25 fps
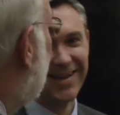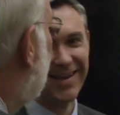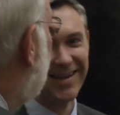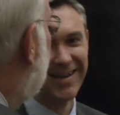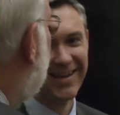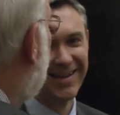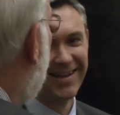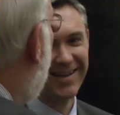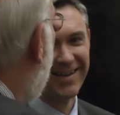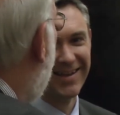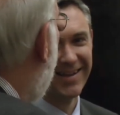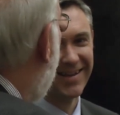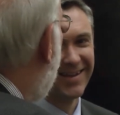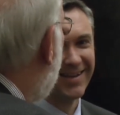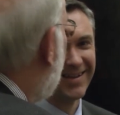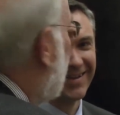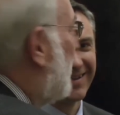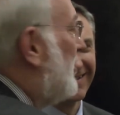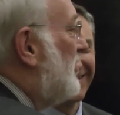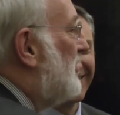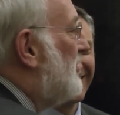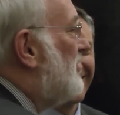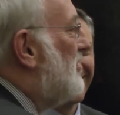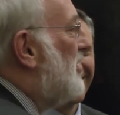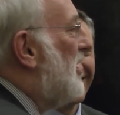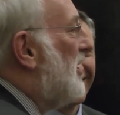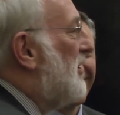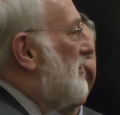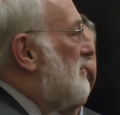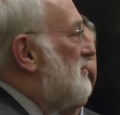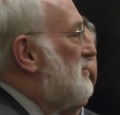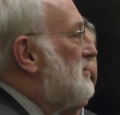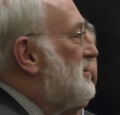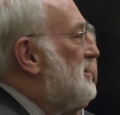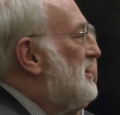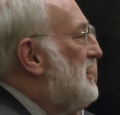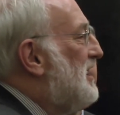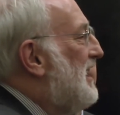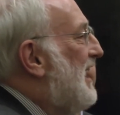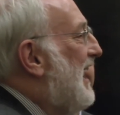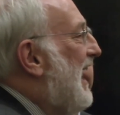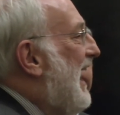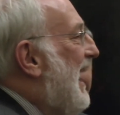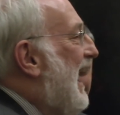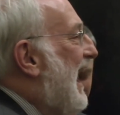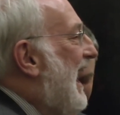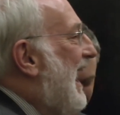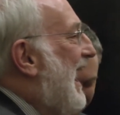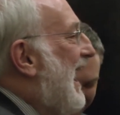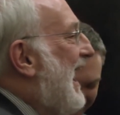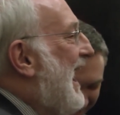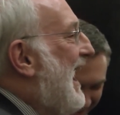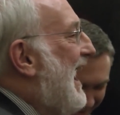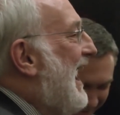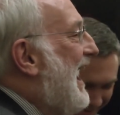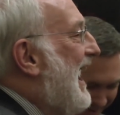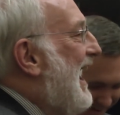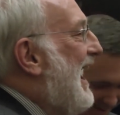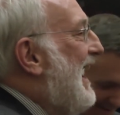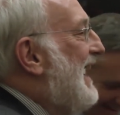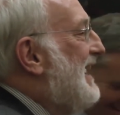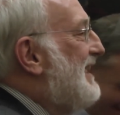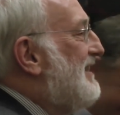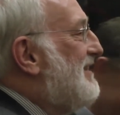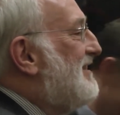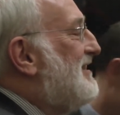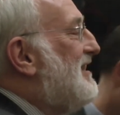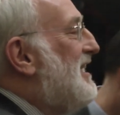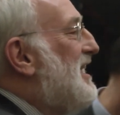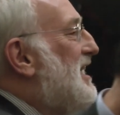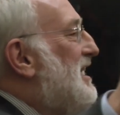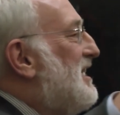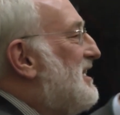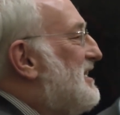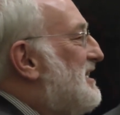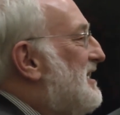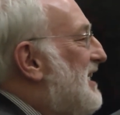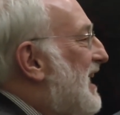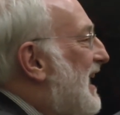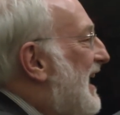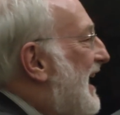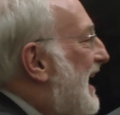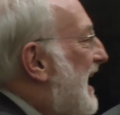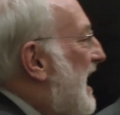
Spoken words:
dark note, I think I